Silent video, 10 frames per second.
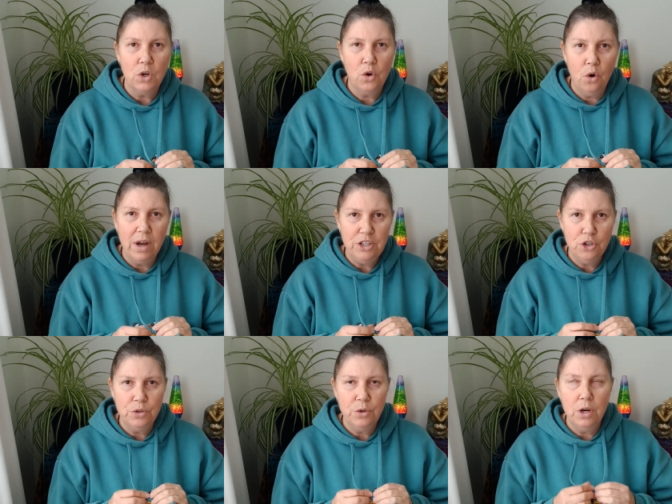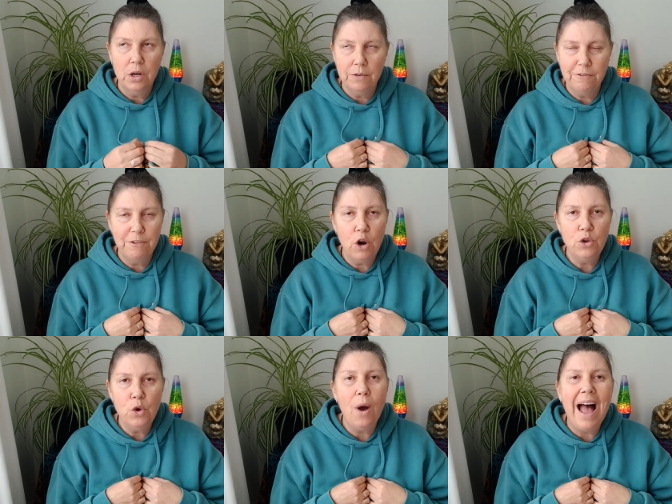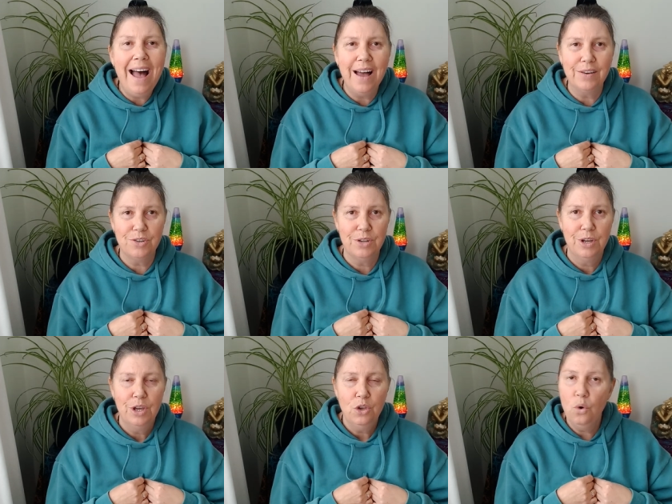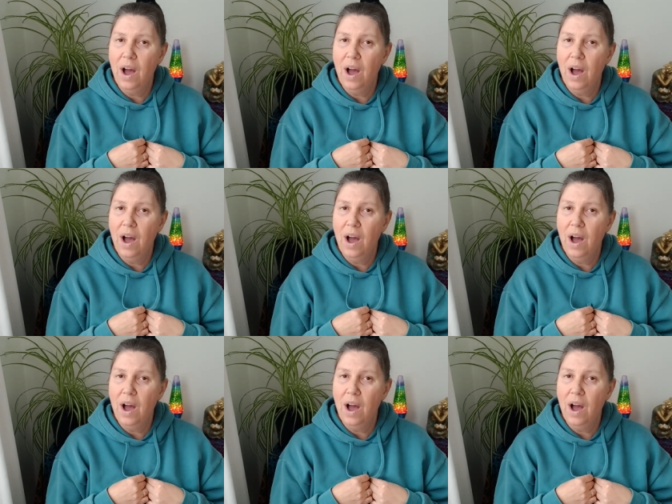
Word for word: guide you. Follow your heart. Your